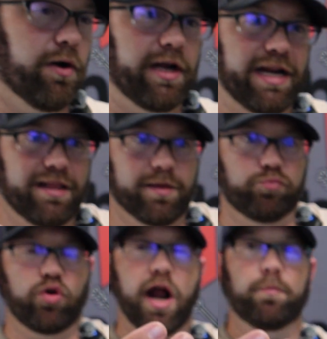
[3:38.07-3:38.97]
are getting the
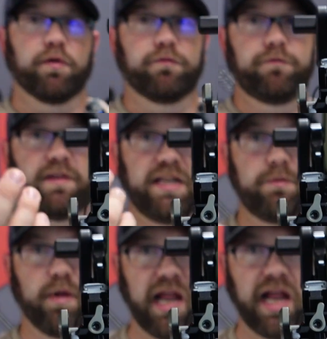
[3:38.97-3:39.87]
proper
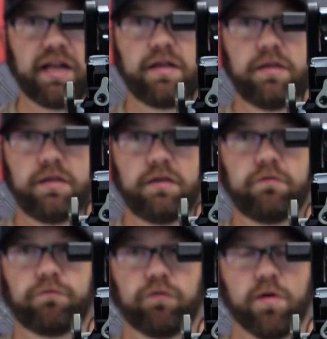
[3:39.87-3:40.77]
feedback
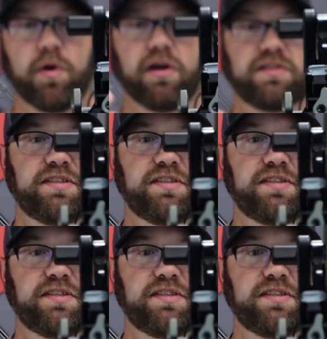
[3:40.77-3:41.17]
from our